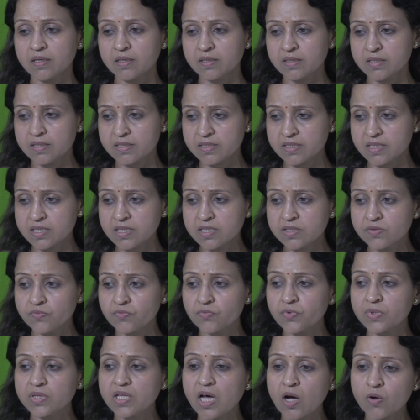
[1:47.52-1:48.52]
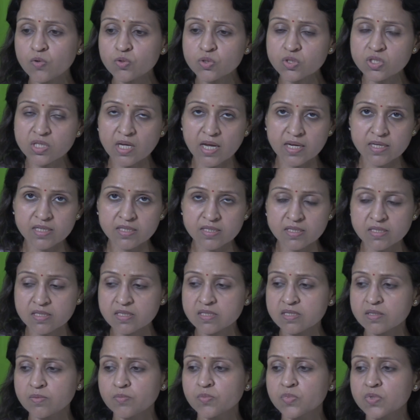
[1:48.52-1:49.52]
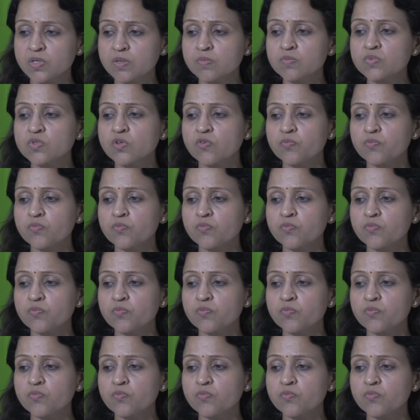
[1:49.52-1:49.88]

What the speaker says: disease without signs and symptoms